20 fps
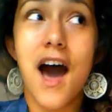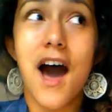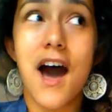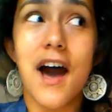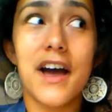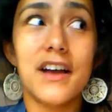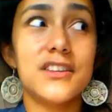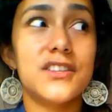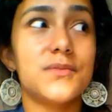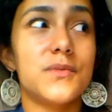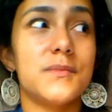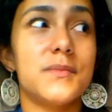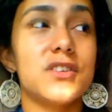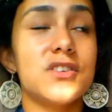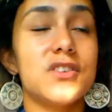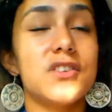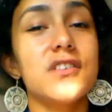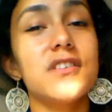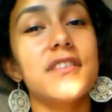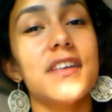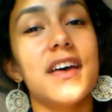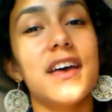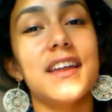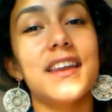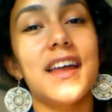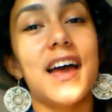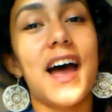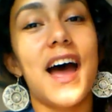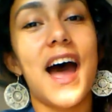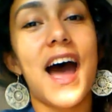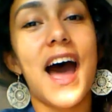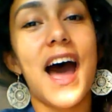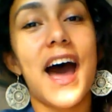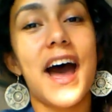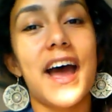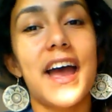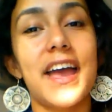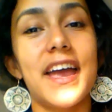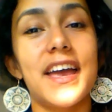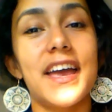I just want to make sure that
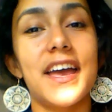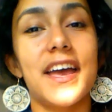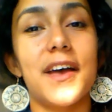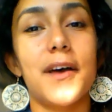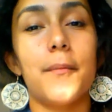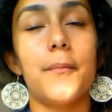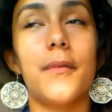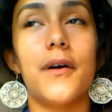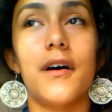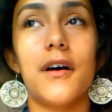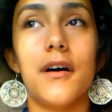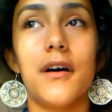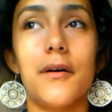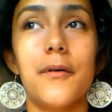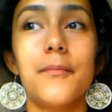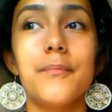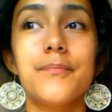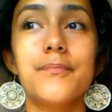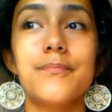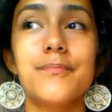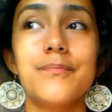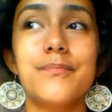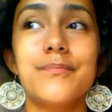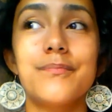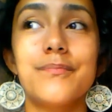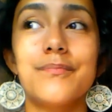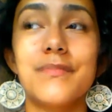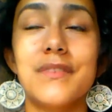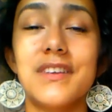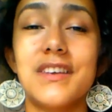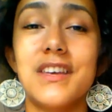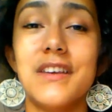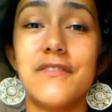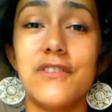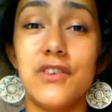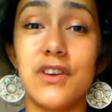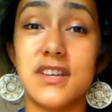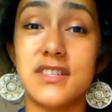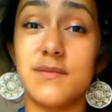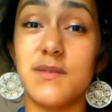I am
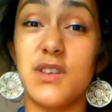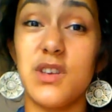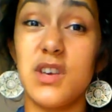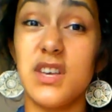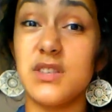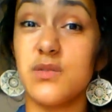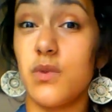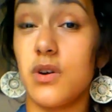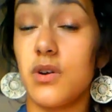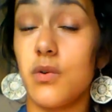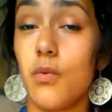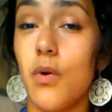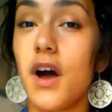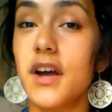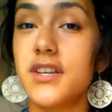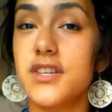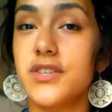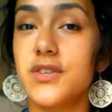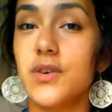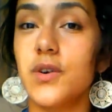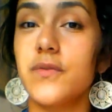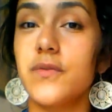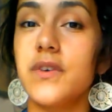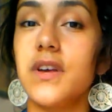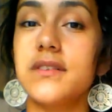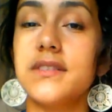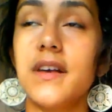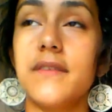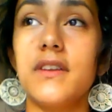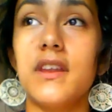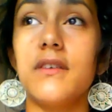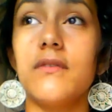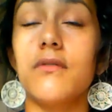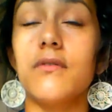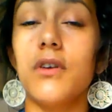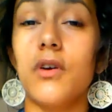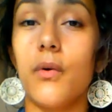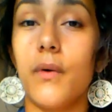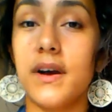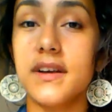giving you guys something you guys want to watch. So if you guys have any
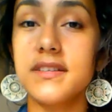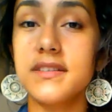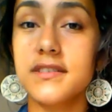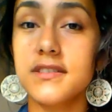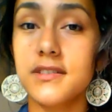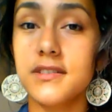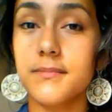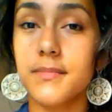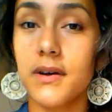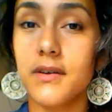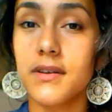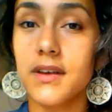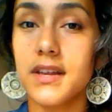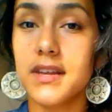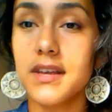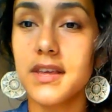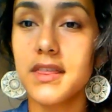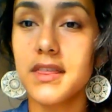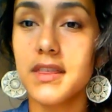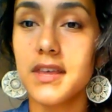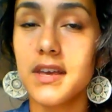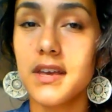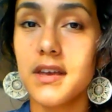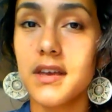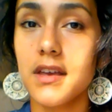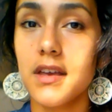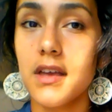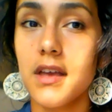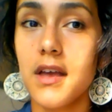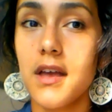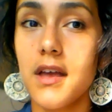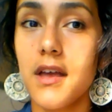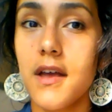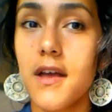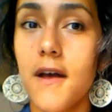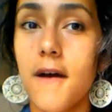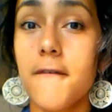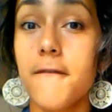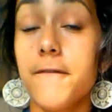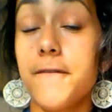requests about anything,
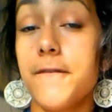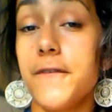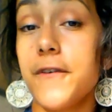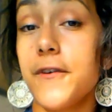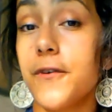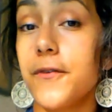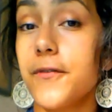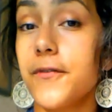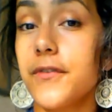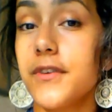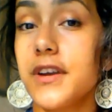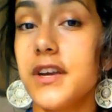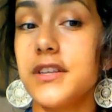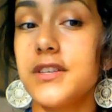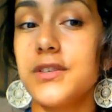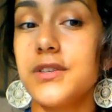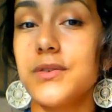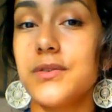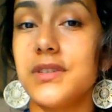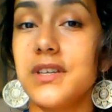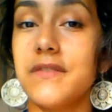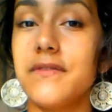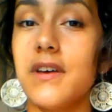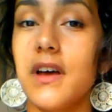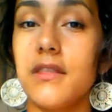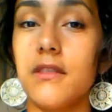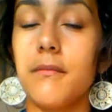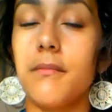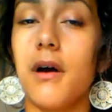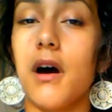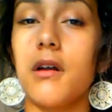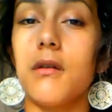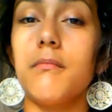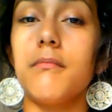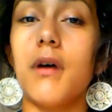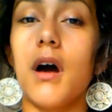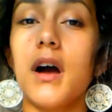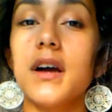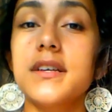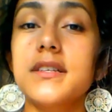feel free to leave that in the bottom
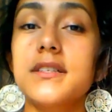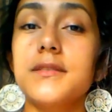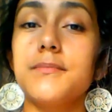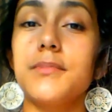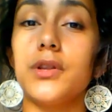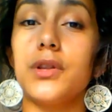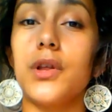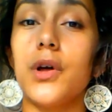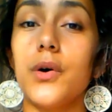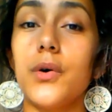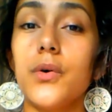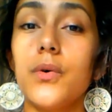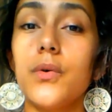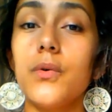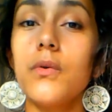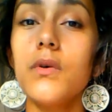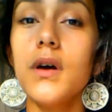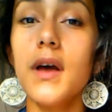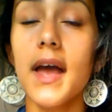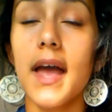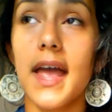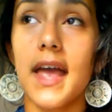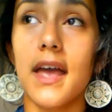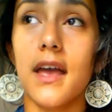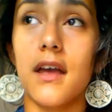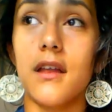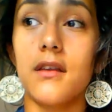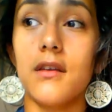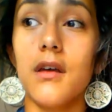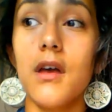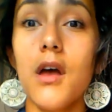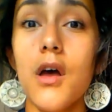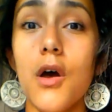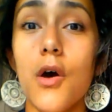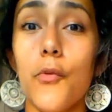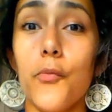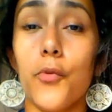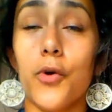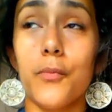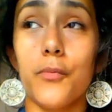box below. And
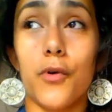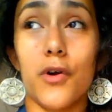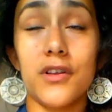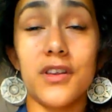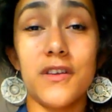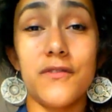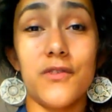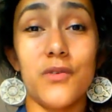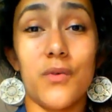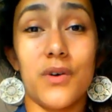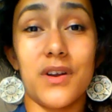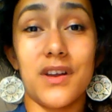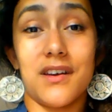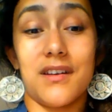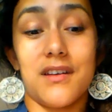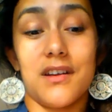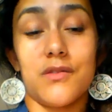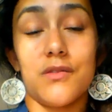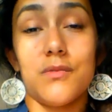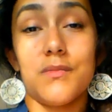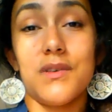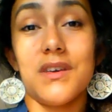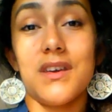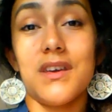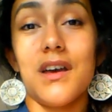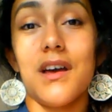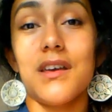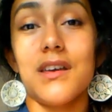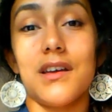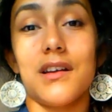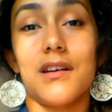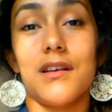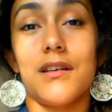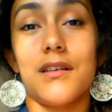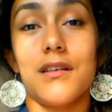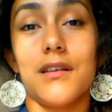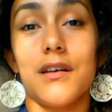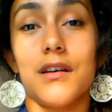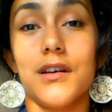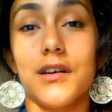more importantly, if you want to connect with me, get
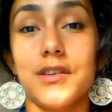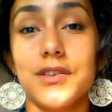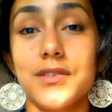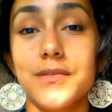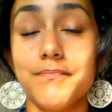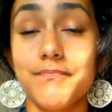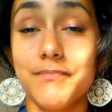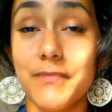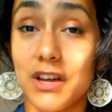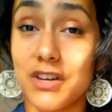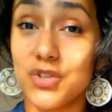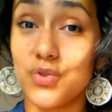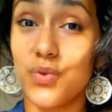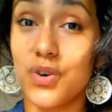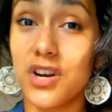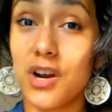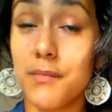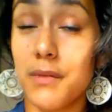on Twitter.